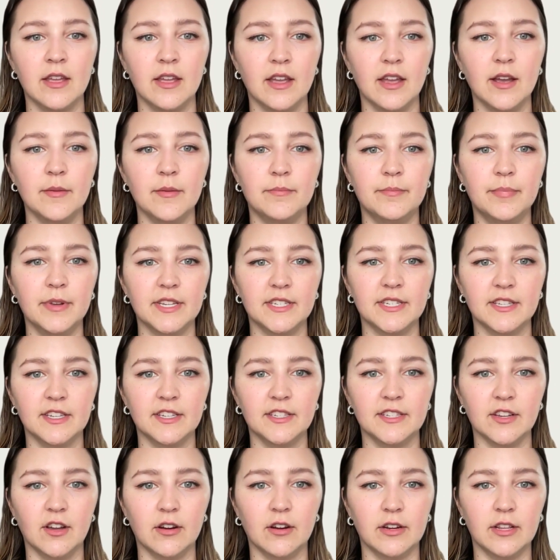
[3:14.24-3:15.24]
A
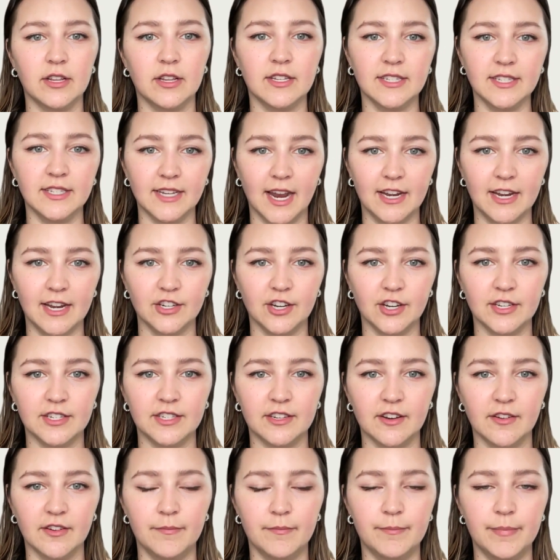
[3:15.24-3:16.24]
business audience
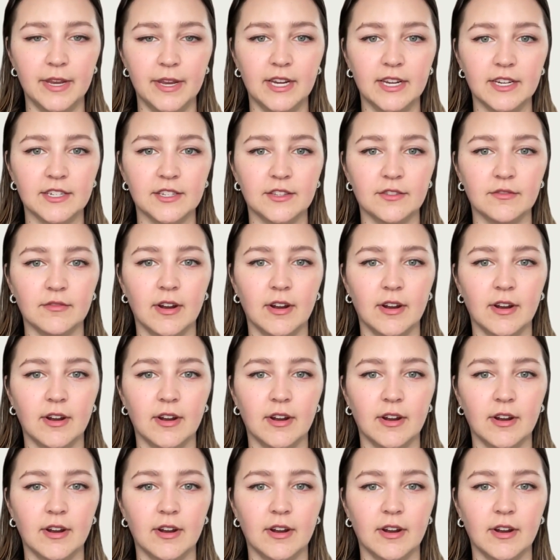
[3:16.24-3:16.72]
digest of biggest